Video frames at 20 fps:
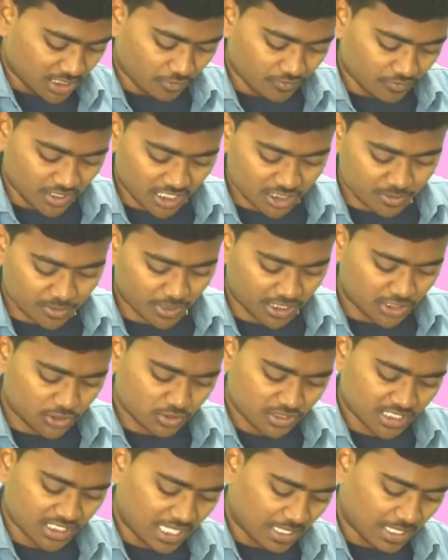of the respective
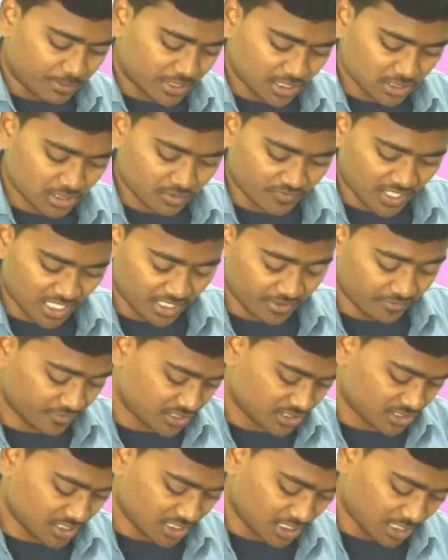share capitals of the
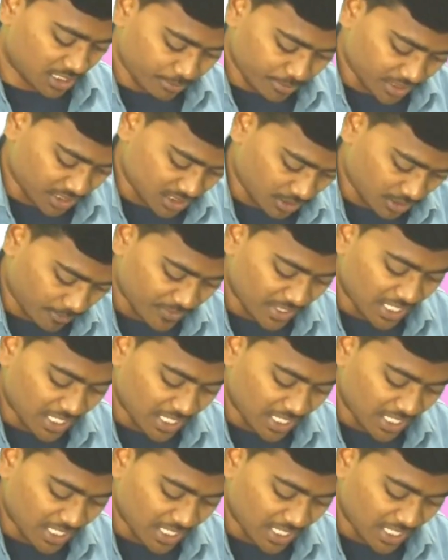investee companies.